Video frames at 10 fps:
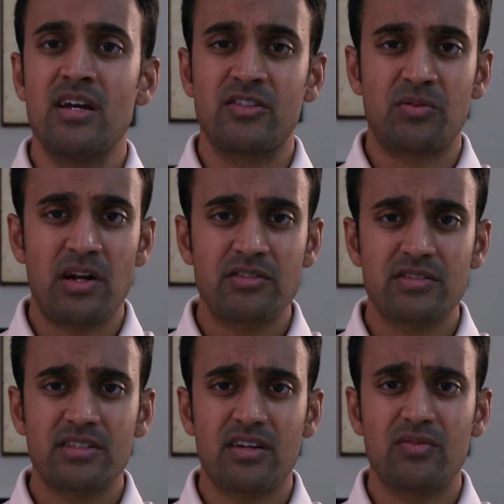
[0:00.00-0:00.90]
Surround
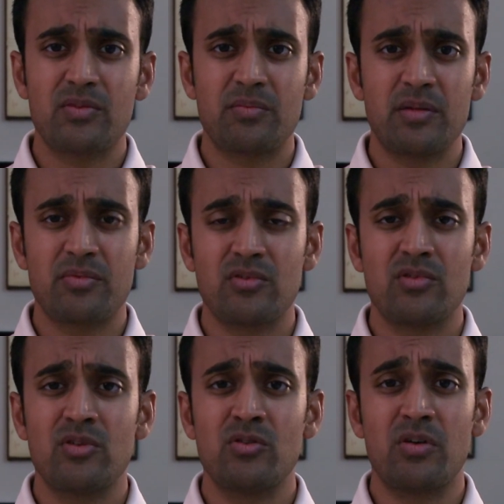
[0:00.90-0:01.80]
yourself with
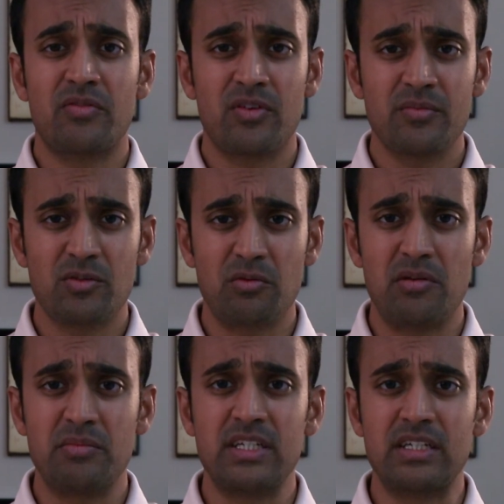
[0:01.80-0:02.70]
people who affirm your
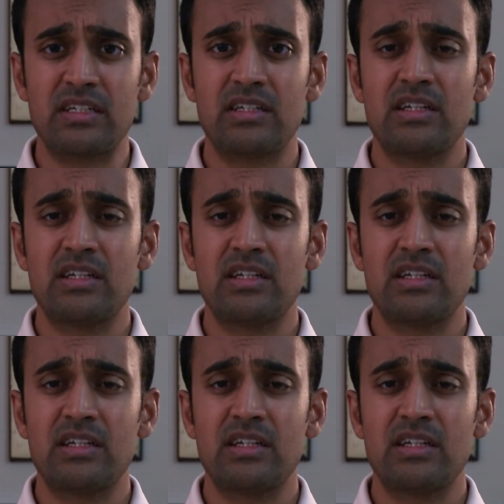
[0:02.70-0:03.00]
well-being.